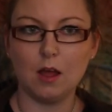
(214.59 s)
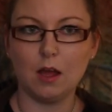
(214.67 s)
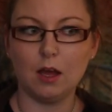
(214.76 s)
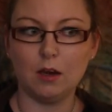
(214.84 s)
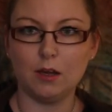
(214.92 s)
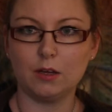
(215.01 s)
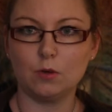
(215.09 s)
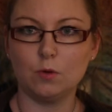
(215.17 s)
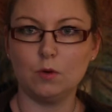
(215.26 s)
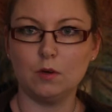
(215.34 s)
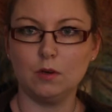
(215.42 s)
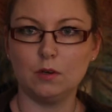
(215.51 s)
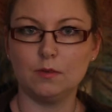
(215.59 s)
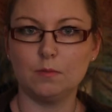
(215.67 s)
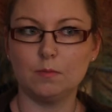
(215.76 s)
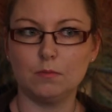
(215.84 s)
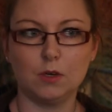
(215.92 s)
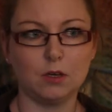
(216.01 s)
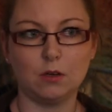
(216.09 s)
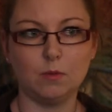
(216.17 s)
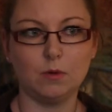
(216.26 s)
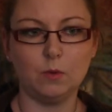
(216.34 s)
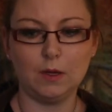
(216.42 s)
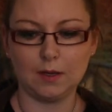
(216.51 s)
and I Googled a
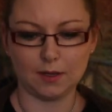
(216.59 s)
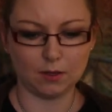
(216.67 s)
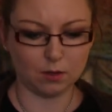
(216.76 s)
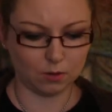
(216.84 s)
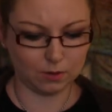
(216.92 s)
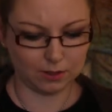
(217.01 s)
couple of weeks ago,